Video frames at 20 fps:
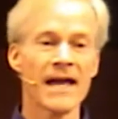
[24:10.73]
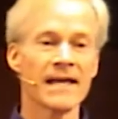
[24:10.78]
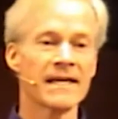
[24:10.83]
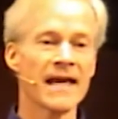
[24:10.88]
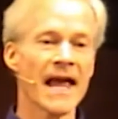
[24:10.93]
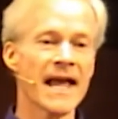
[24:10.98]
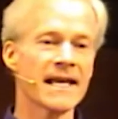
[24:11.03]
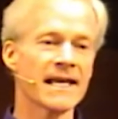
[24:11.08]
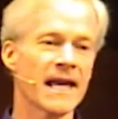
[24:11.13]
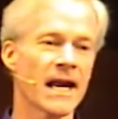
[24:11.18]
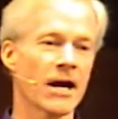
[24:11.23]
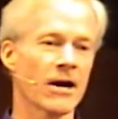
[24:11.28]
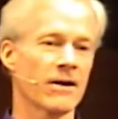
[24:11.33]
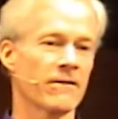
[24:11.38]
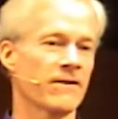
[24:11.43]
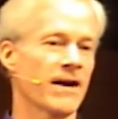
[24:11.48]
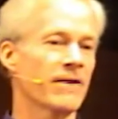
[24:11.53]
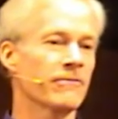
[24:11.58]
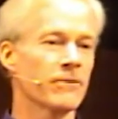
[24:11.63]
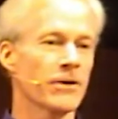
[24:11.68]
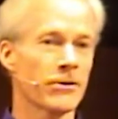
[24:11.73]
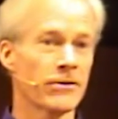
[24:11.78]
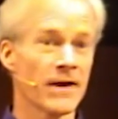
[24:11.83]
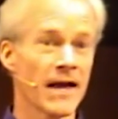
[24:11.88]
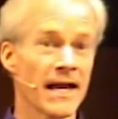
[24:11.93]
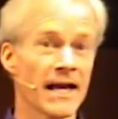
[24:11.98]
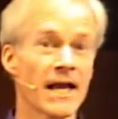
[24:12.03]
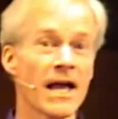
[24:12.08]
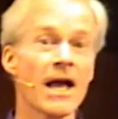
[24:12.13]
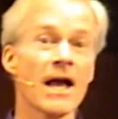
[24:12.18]
Take care of
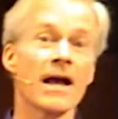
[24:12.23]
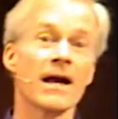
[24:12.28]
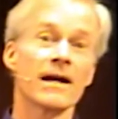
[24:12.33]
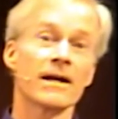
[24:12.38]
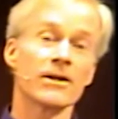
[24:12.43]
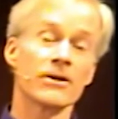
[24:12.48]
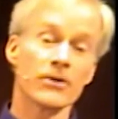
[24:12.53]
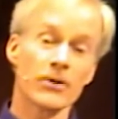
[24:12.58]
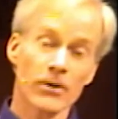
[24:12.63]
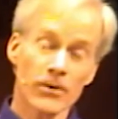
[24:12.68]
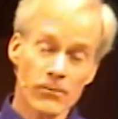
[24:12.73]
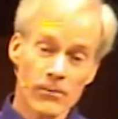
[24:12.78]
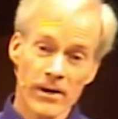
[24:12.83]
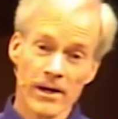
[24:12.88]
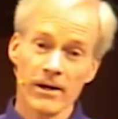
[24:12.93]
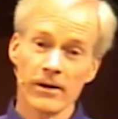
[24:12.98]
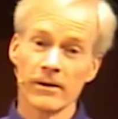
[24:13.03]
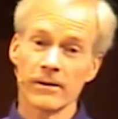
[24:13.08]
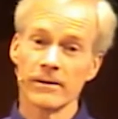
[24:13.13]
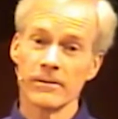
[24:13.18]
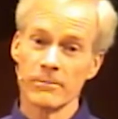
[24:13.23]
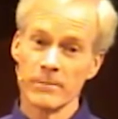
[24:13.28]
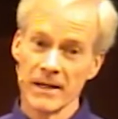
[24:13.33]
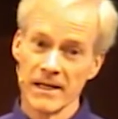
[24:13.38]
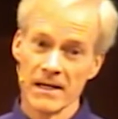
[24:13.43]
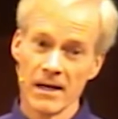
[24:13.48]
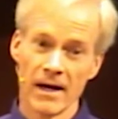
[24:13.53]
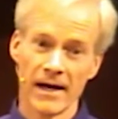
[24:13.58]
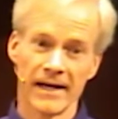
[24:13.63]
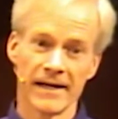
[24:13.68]
everything. Your will be
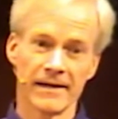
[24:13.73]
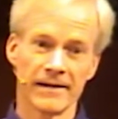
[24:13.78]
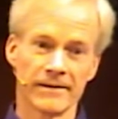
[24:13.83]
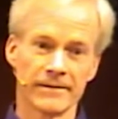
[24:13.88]
done.